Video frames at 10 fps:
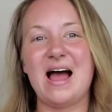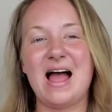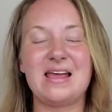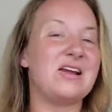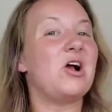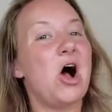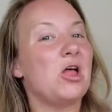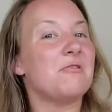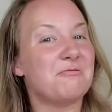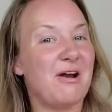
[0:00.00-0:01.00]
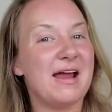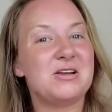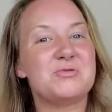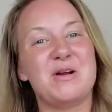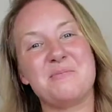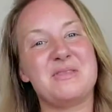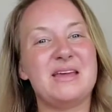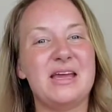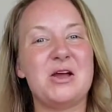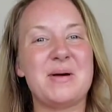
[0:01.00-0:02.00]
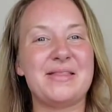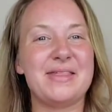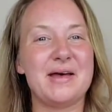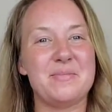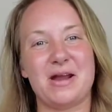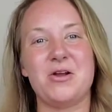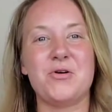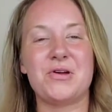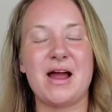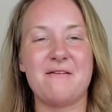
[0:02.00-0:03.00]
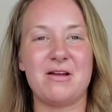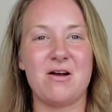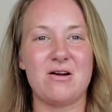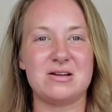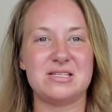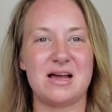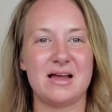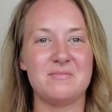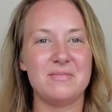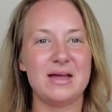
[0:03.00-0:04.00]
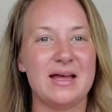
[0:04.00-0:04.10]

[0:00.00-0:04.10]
I can call a friend when I'm thinking about them and I know they're having a hard time.